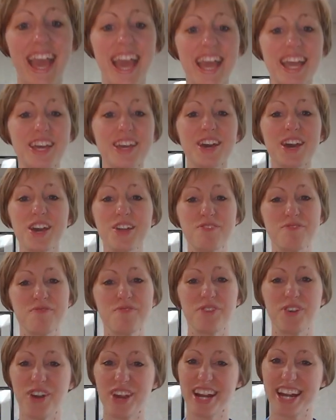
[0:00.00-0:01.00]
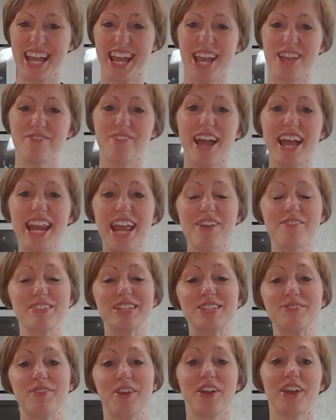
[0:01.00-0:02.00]
Good morning. My name is
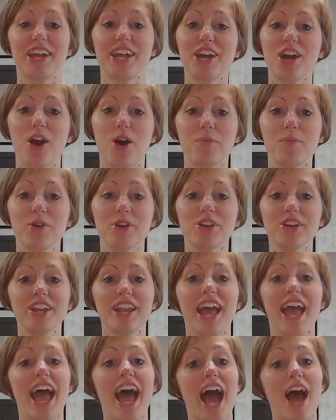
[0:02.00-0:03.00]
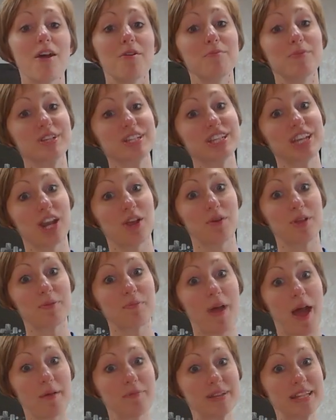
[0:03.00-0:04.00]
Mary Coburn. I'm a missionary with
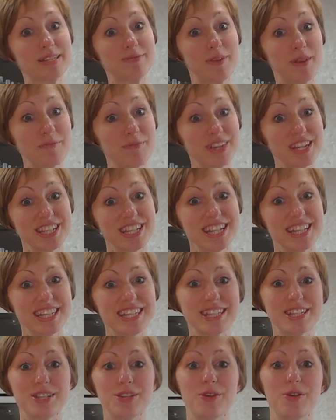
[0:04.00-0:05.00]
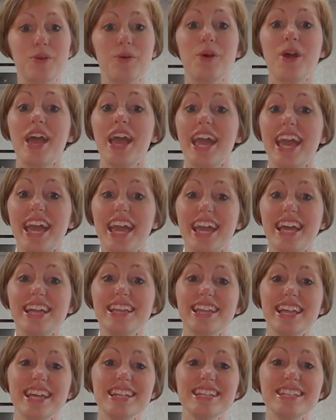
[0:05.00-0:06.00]
Baptist Mid Missions to
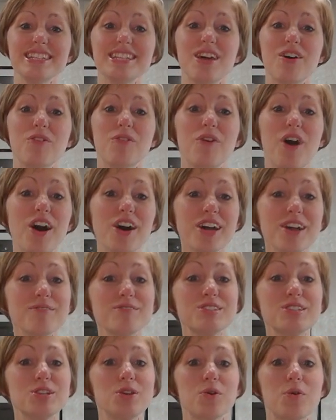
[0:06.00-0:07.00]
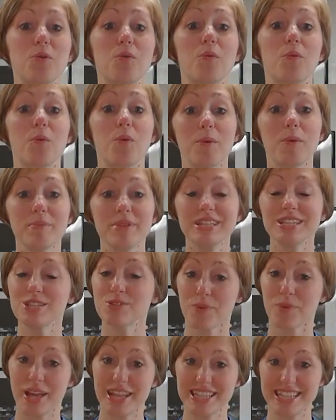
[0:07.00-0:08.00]
England. Welcome to Women's
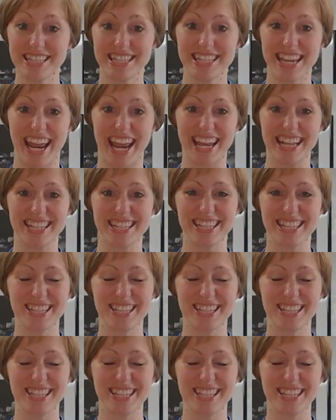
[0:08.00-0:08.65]
Wednesdays.